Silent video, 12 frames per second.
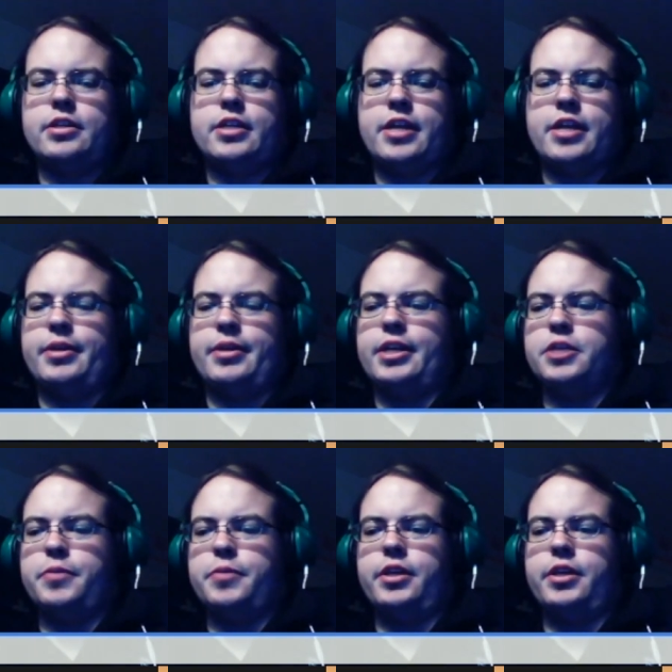I mean, it's
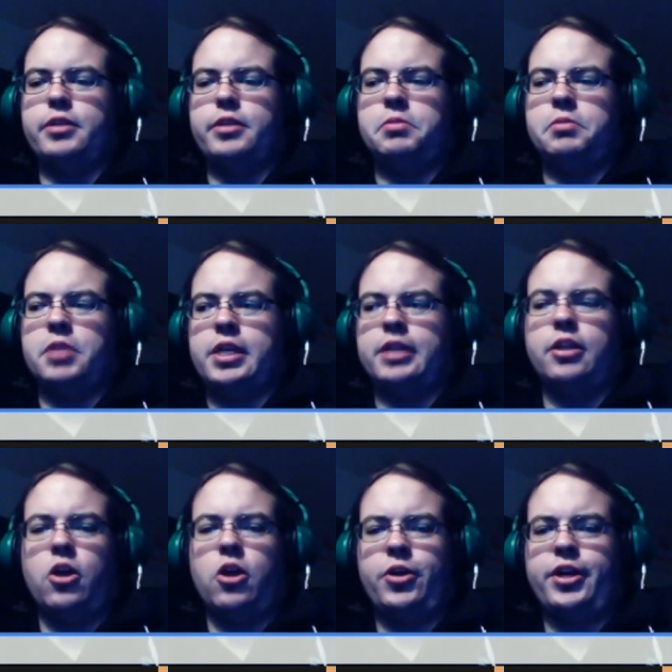been a
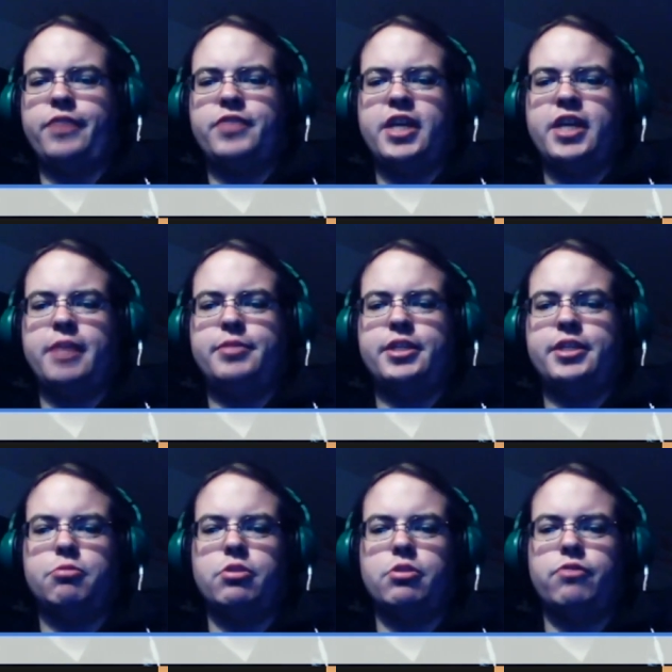long enough time since
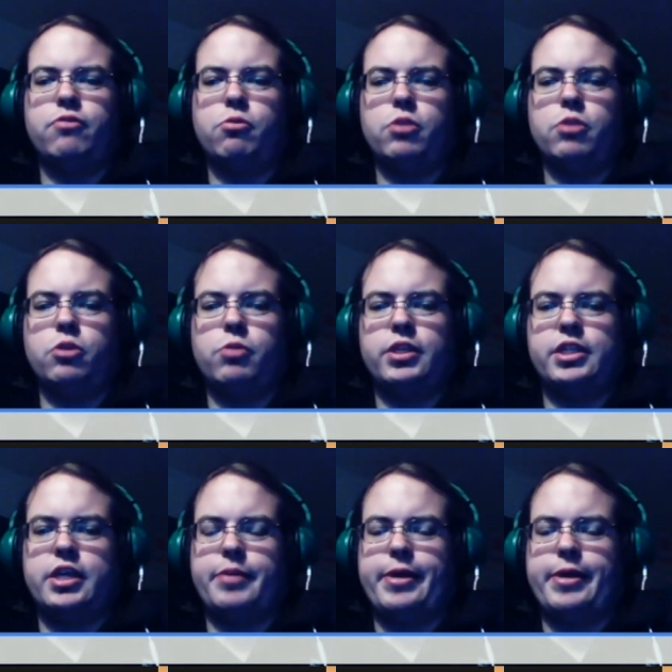Wonderful 101's
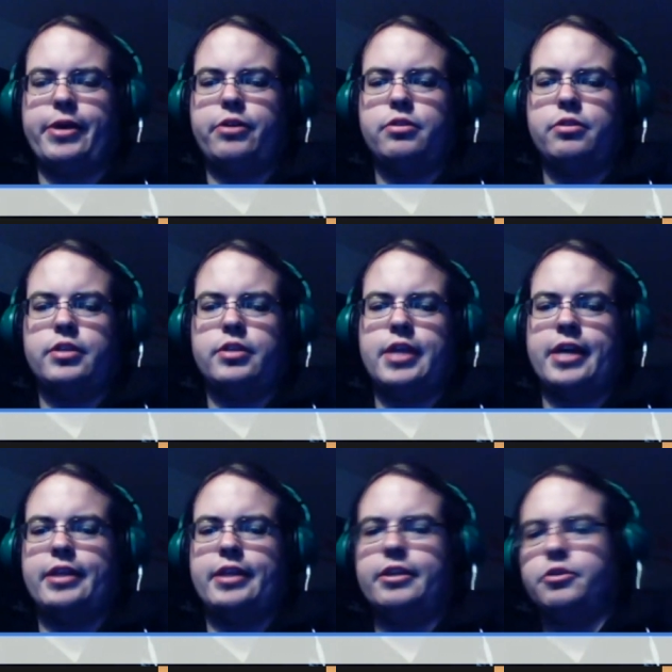come out that
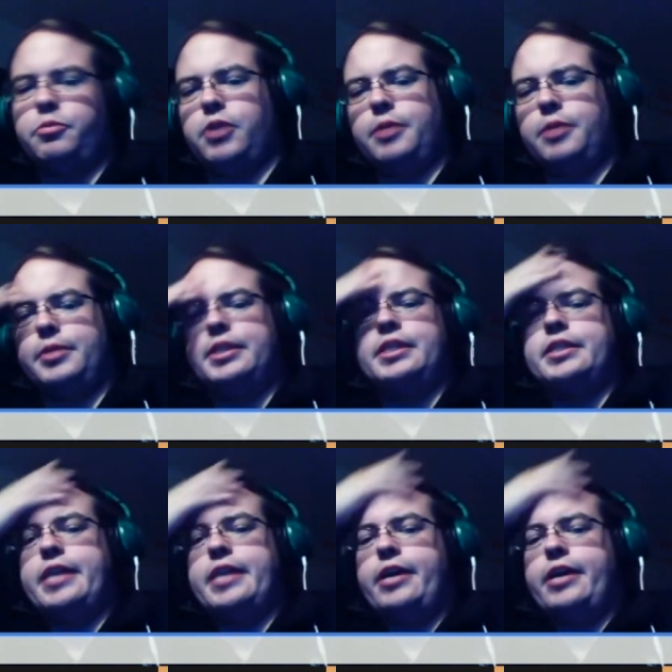there's probably
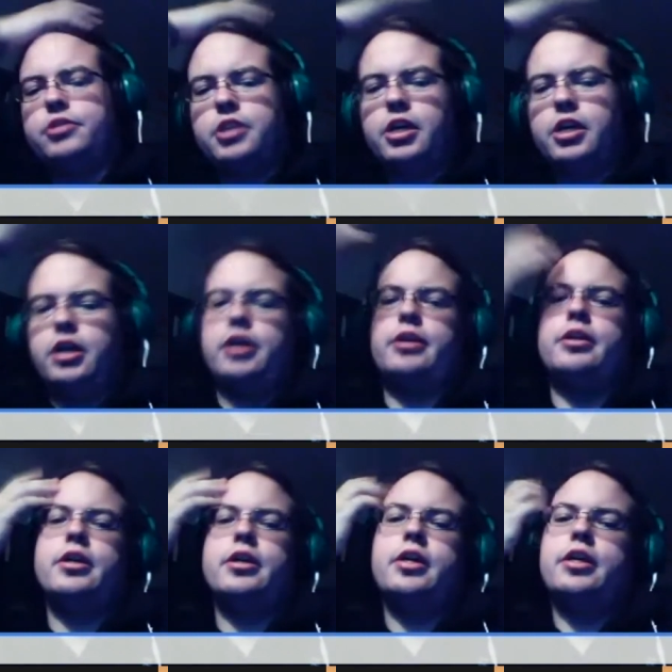details on
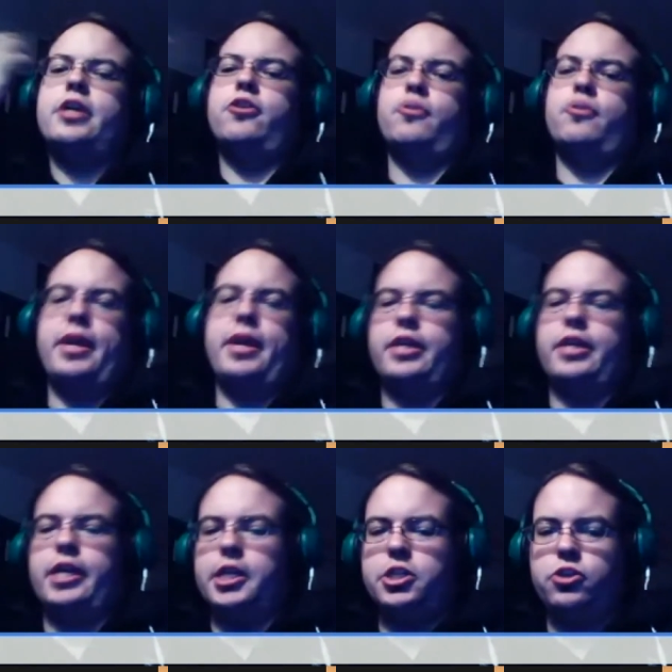either
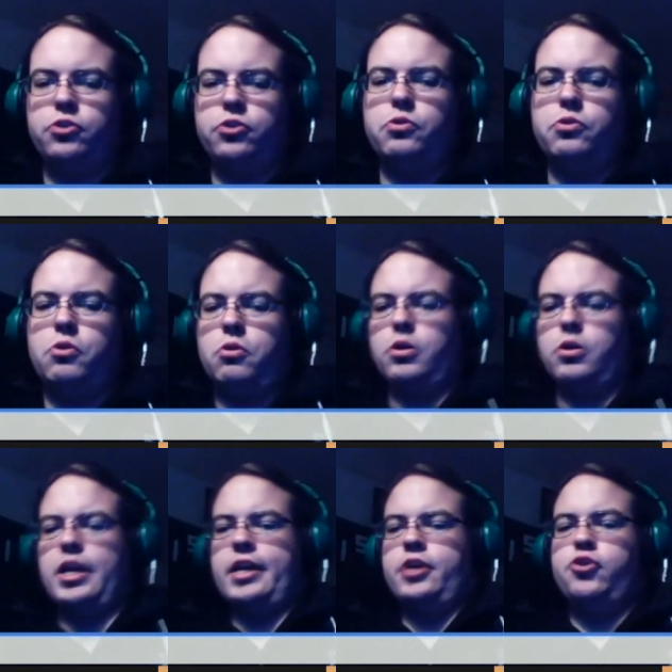Bayonetta 2 or a
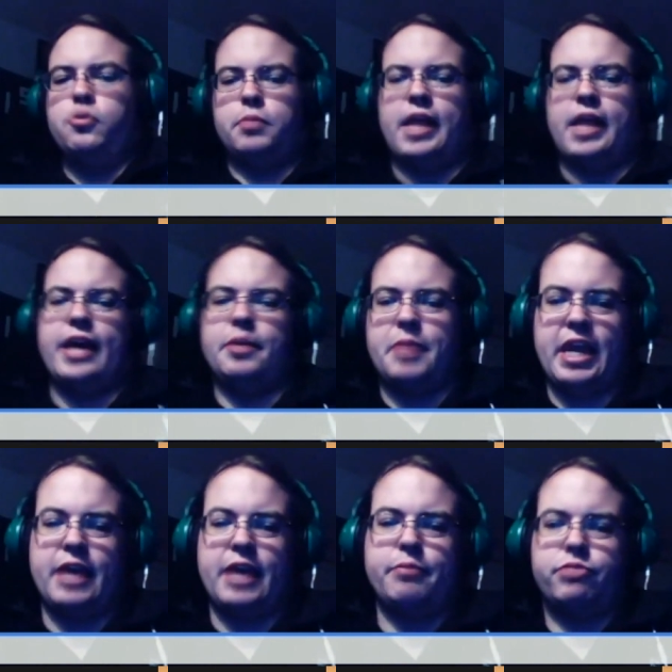new Platinum
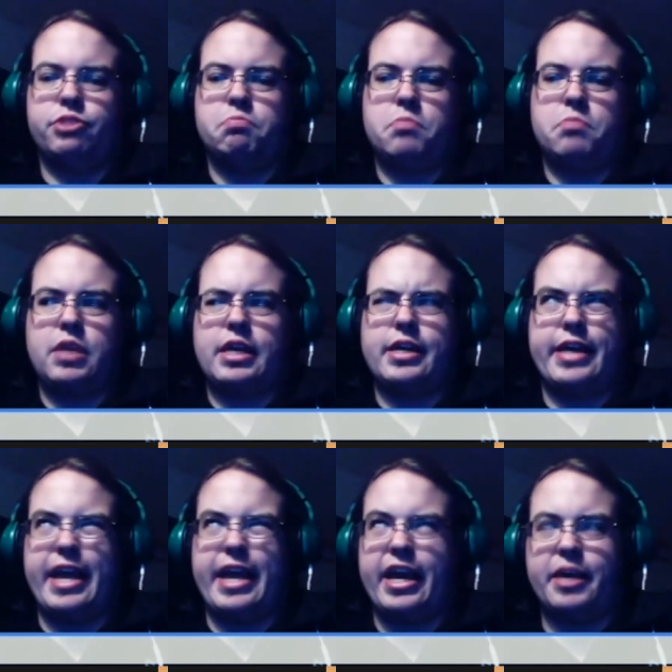Games
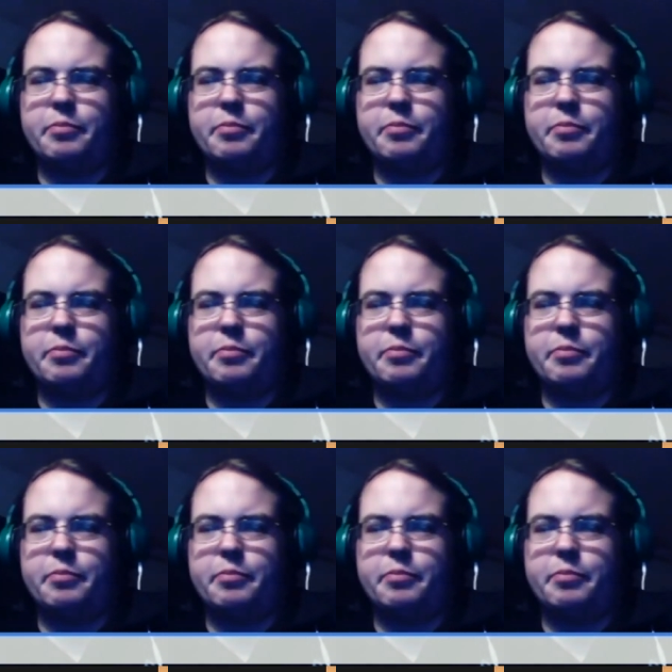game.